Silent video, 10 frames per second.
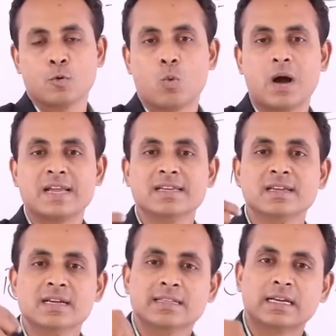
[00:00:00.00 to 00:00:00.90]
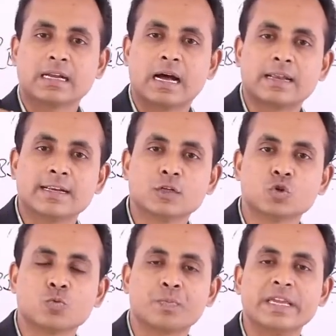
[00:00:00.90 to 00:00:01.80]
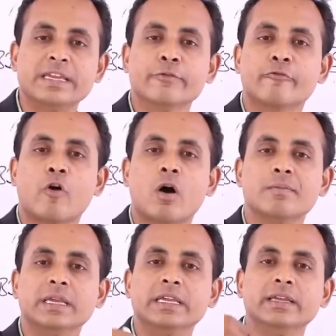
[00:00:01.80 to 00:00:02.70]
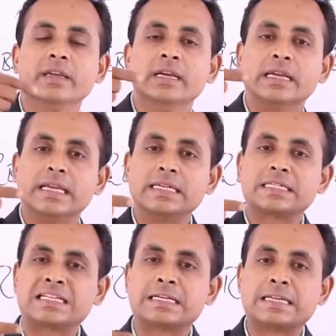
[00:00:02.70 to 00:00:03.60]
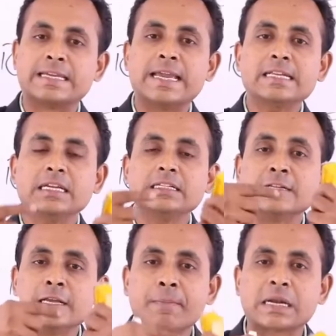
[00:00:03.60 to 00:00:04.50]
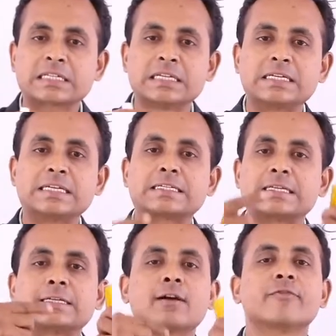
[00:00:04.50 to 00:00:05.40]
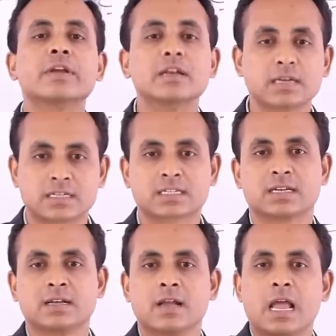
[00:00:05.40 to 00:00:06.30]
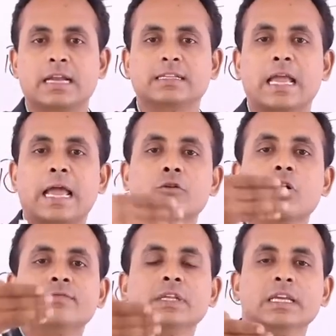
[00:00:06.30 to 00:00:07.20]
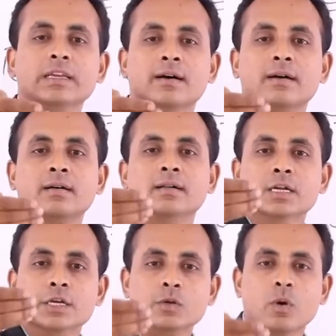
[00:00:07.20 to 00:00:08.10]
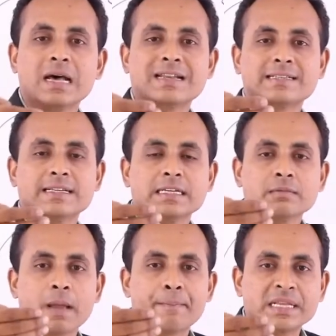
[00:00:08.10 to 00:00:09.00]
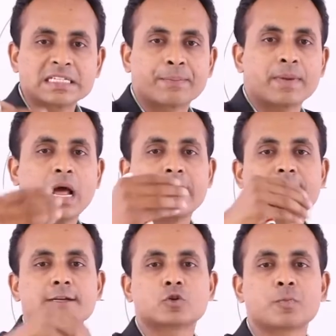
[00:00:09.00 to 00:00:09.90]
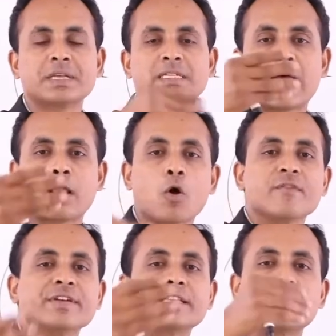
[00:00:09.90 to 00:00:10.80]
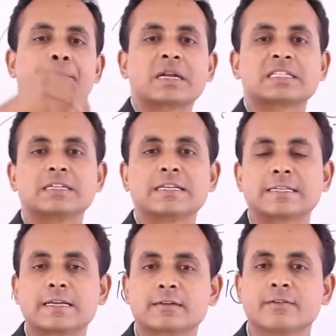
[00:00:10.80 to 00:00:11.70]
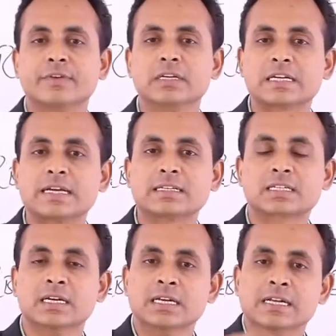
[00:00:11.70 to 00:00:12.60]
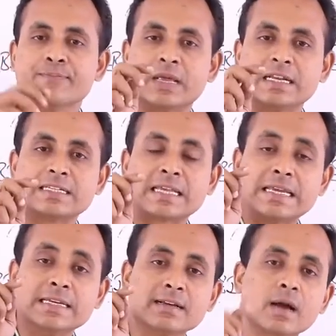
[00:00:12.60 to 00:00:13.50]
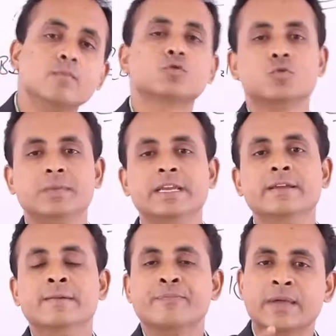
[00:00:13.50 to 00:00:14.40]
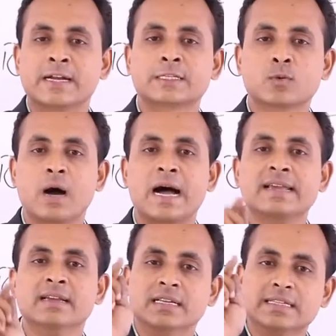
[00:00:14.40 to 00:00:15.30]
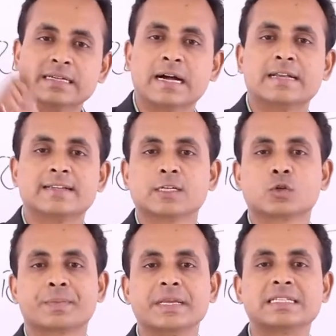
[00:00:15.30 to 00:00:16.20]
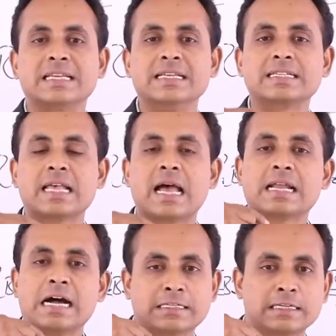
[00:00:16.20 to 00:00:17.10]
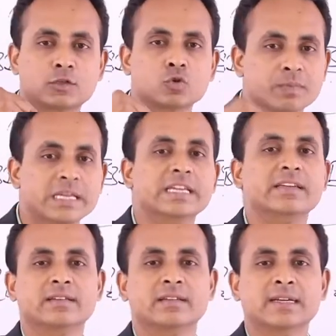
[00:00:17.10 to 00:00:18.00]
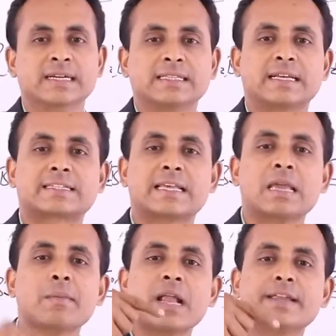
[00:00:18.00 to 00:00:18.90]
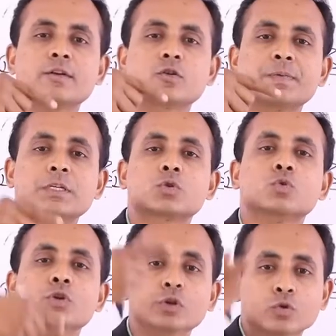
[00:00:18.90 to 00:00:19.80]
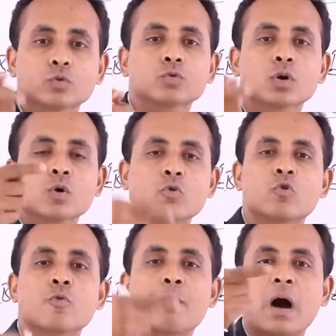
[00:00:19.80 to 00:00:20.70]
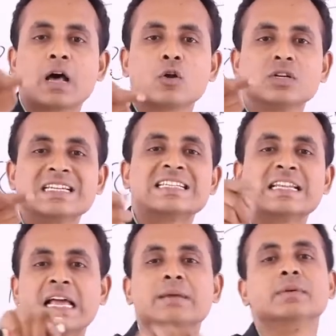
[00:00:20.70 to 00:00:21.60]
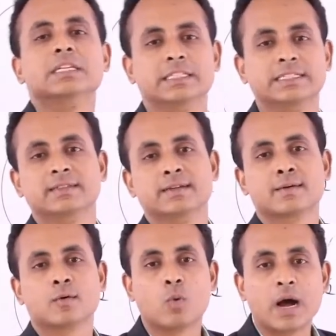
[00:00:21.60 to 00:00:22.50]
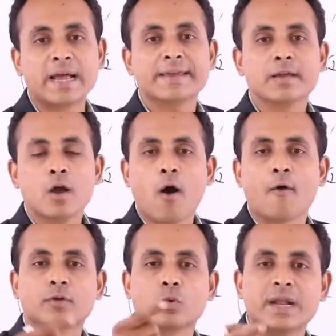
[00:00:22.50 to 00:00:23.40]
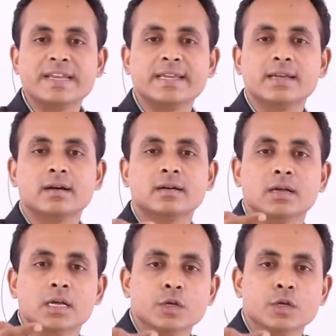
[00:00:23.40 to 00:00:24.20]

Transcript: Why? That 100 rupee for me is creating 3% rate of interest. At the end of the year, you are returning my principal 100 rupees along with 3% rate of interest. That is income to me. That's why that 100 rupees is an asset to me. The same 100 rupees to you who borrowed is a liability. Why? After 1 year,